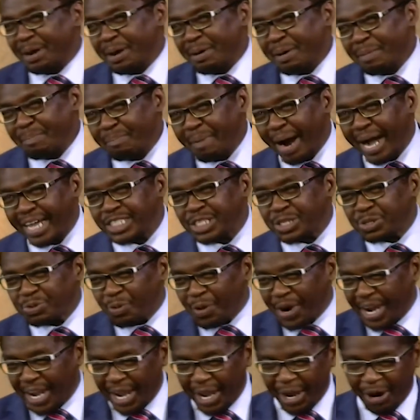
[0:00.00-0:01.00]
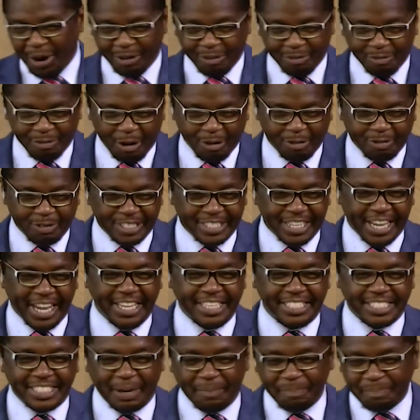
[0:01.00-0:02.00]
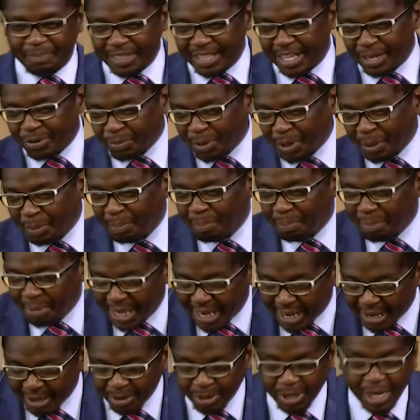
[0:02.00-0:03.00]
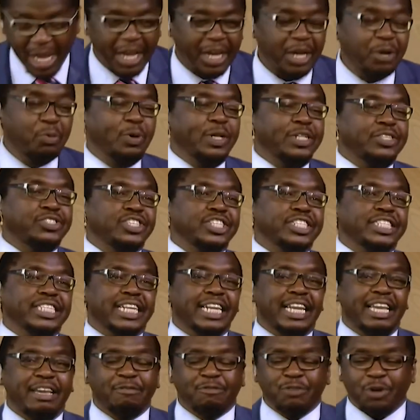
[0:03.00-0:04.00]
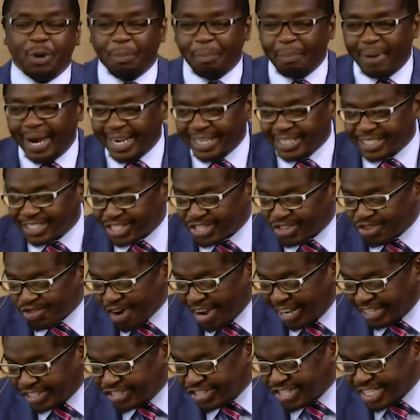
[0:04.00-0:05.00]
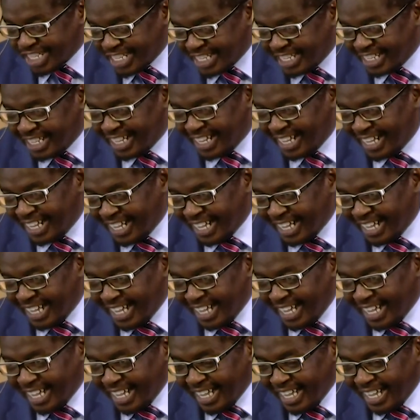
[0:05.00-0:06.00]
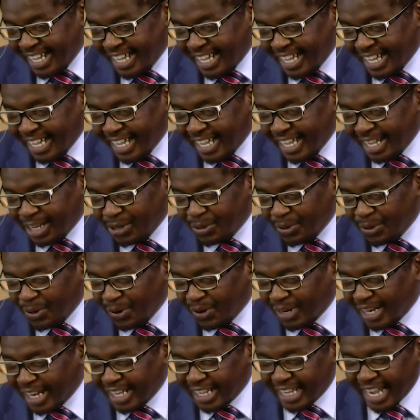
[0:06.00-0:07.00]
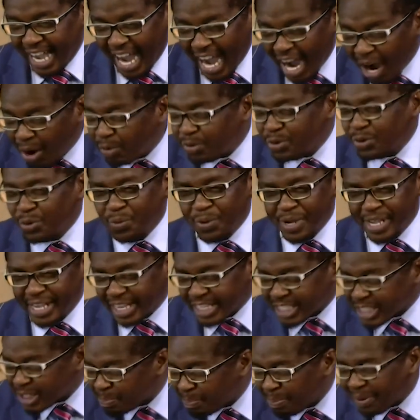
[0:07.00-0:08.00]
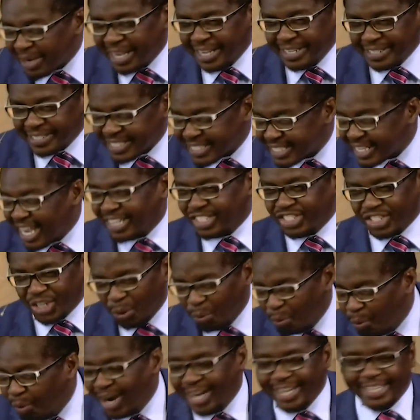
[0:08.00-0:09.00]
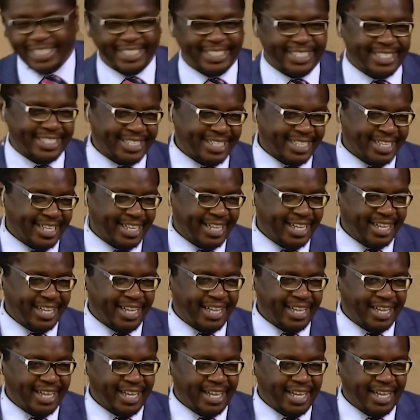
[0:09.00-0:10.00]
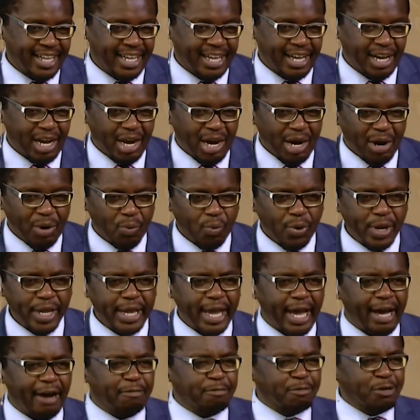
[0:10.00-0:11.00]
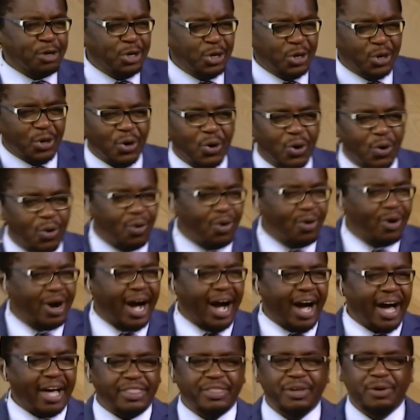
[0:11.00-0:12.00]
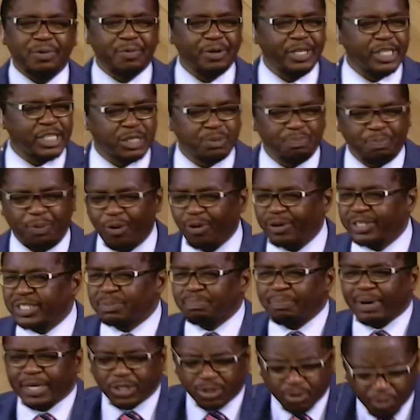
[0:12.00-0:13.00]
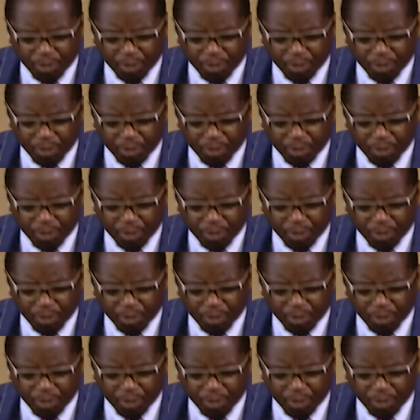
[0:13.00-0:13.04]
man's way of saying something that will just leave your mind stretched. And you go like, how do we explain such a one? We have no other response but